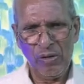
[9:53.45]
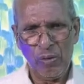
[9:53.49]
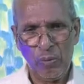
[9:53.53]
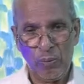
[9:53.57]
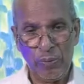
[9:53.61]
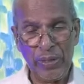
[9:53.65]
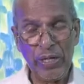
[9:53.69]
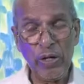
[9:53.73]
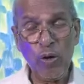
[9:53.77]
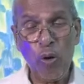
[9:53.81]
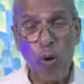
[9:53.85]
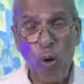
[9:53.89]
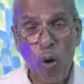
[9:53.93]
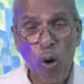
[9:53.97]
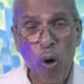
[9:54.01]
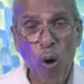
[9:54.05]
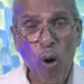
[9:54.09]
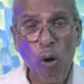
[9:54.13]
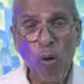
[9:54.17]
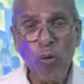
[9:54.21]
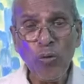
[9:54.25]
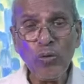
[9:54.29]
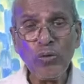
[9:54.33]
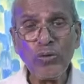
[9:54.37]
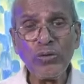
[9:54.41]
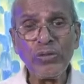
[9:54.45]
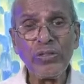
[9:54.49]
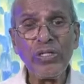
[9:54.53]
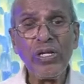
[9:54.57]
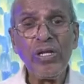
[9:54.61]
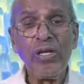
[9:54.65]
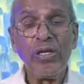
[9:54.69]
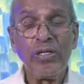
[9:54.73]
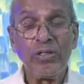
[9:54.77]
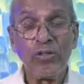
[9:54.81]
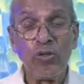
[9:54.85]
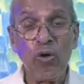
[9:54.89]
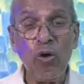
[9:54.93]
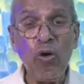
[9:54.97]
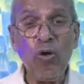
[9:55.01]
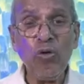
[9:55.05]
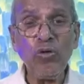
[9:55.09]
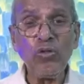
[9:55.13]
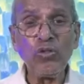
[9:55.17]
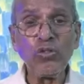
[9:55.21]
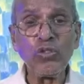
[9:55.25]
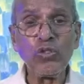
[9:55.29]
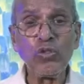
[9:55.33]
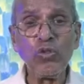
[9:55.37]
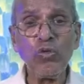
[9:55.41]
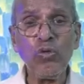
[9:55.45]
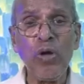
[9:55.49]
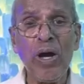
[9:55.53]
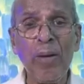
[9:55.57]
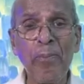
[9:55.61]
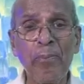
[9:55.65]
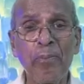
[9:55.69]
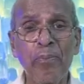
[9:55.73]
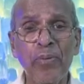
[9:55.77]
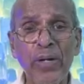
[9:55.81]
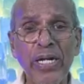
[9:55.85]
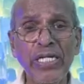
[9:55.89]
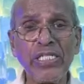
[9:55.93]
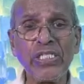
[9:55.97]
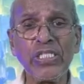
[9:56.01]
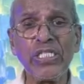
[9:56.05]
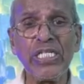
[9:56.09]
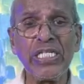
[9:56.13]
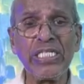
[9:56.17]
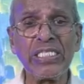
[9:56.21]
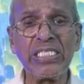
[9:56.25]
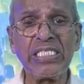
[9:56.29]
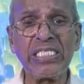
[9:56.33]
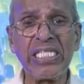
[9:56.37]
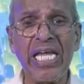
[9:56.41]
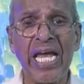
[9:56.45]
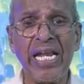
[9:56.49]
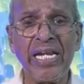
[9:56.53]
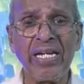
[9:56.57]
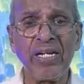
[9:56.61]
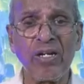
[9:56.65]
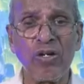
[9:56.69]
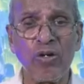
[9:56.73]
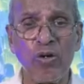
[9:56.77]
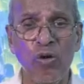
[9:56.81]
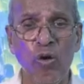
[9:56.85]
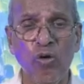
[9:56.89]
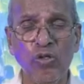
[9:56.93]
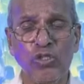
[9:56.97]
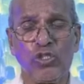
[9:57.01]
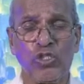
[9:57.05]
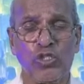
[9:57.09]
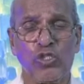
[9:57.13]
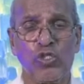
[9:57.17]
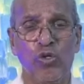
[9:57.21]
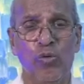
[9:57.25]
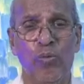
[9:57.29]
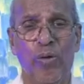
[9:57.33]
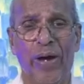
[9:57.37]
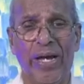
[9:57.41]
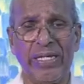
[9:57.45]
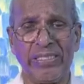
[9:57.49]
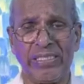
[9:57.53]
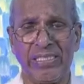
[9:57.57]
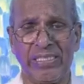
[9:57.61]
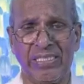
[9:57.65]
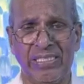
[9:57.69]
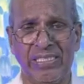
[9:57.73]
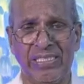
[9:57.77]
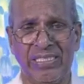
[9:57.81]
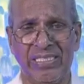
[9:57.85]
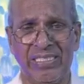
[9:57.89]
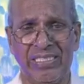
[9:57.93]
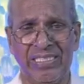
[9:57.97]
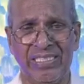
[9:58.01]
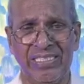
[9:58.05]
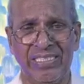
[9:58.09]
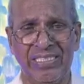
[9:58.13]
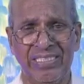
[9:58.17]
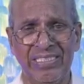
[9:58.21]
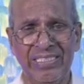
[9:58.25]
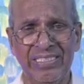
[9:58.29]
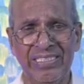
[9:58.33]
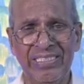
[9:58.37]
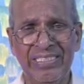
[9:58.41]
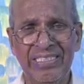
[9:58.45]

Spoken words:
We hold those who are precious and close to us.